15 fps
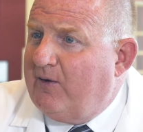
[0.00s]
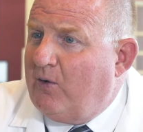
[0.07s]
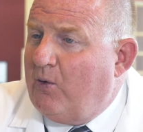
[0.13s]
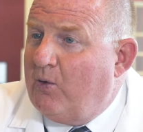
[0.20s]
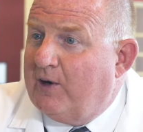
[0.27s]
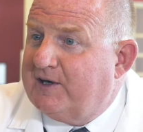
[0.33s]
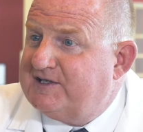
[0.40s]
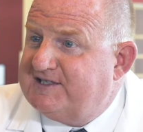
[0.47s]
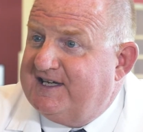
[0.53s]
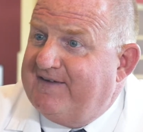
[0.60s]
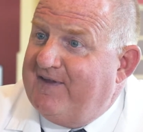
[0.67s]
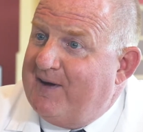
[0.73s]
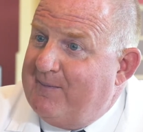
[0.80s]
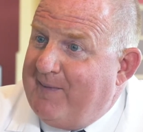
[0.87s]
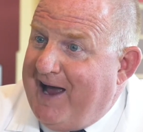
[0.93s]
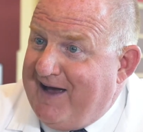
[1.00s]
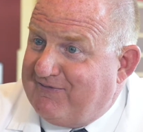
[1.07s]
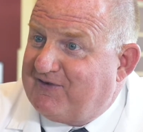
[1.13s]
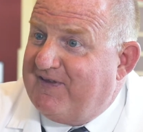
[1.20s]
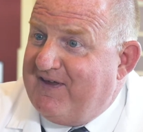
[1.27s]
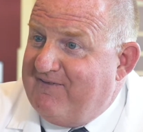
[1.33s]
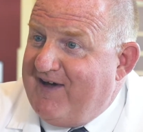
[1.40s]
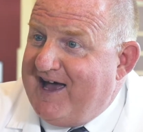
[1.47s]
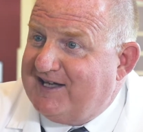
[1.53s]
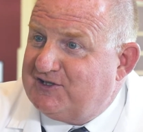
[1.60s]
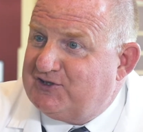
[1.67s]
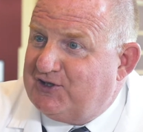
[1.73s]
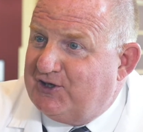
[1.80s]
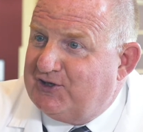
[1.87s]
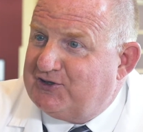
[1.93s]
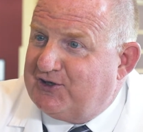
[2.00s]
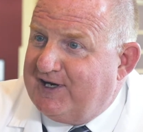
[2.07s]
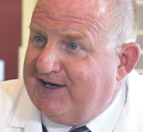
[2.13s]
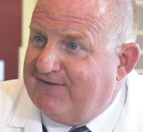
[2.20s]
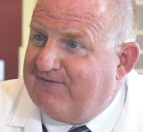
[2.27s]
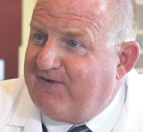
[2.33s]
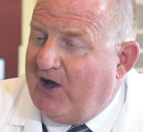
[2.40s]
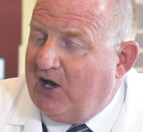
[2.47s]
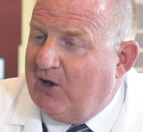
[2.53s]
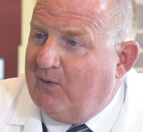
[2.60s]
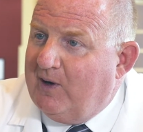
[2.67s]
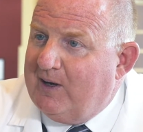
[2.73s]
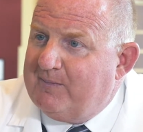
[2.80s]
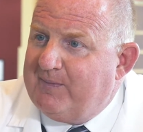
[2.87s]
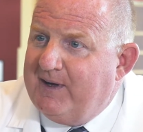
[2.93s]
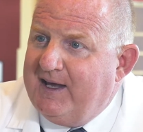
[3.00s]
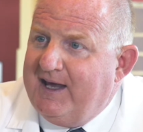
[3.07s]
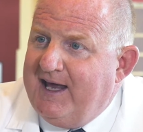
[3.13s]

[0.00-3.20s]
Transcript: or seeing them after they've had surgery and follow up.